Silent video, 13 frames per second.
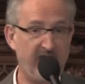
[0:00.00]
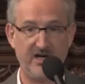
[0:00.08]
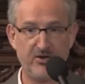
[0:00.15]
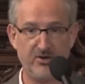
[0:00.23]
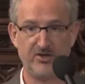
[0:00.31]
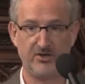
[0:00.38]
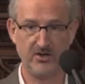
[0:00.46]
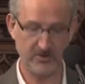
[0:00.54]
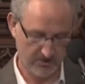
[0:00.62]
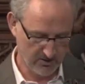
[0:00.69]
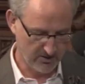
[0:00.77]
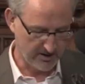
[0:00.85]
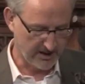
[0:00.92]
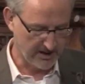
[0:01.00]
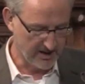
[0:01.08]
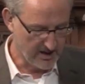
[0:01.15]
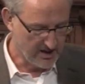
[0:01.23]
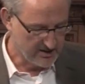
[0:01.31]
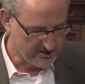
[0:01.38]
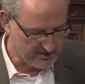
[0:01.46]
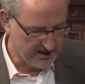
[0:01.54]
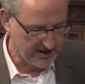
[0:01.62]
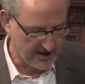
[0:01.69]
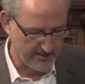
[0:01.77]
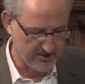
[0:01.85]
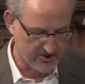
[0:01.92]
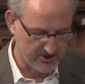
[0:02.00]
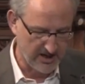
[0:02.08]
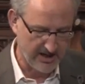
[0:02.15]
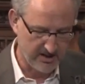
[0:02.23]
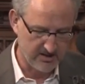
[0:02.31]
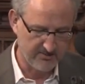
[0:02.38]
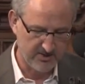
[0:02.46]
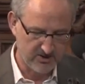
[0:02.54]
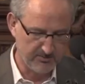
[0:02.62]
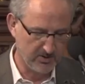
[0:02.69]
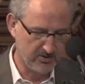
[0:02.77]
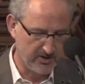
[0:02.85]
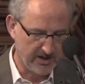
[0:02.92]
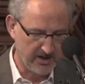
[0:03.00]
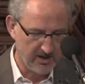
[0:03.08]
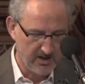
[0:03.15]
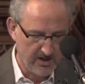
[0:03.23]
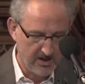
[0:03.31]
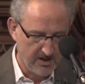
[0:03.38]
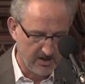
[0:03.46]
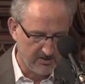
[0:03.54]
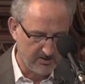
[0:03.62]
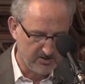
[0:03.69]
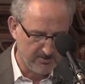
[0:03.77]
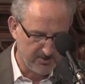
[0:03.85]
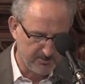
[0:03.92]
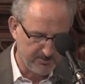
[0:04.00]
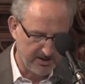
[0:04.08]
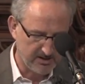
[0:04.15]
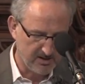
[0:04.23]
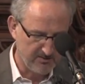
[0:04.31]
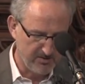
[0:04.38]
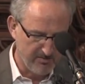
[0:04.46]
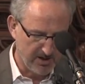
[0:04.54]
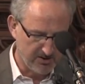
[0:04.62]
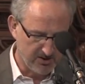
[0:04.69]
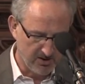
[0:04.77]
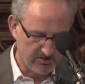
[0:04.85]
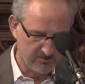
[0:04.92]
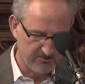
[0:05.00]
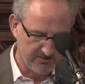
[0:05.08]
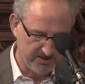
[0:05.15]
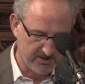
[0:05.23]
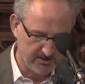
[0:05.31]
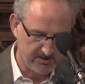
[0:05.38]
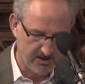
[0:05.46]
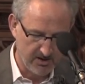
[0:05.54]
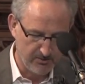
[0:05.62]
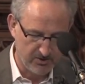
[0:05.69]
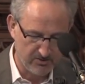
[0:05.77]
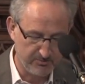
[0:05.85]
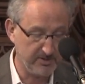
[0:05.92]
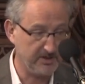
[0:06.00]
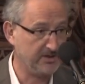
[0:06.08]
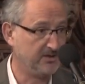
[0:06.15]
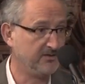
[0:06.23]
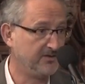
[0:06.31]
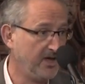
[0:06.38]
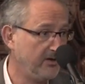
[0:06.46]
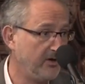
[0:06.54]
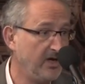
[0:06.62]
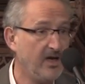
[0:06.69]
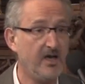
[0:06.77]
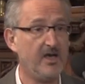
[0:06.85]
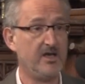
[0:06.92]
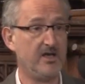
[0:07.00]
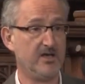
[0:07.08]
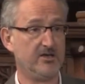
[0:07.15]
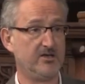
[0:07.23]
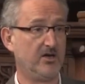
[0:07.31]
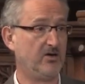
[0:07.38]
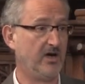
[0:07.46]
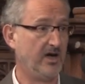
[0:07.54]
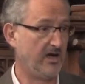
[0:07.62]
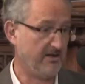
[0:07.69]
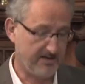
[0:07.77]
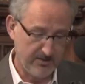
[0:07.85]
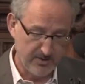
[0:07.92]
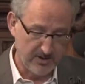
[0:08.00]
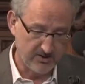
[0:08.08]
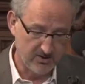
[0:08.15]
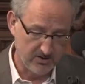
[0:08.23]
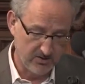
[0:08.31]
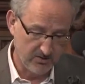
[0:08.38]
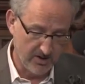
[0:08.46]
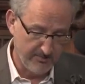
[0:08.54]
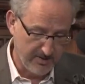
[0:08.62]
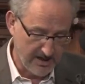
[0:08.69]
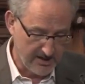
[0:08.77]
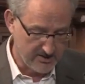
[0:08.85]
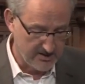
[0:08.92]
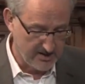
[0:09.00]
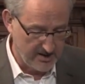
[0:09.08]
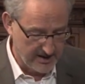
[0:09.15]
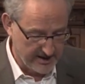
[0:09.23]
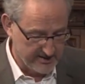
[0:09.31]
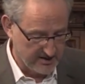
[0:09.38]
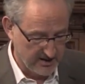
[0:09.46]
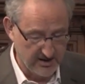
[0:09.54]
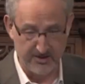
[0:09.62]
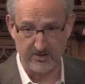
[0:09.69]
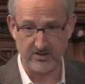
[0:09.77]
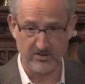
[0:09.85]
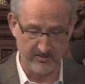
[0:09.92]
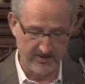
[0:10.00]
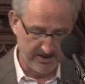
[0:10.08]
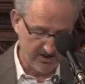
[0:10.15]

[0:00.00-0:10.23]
a Christian calling, to take up the challenge of exploring the Christian perspective in my chosen field, which is political theory. So I then went to do a PhD at London School of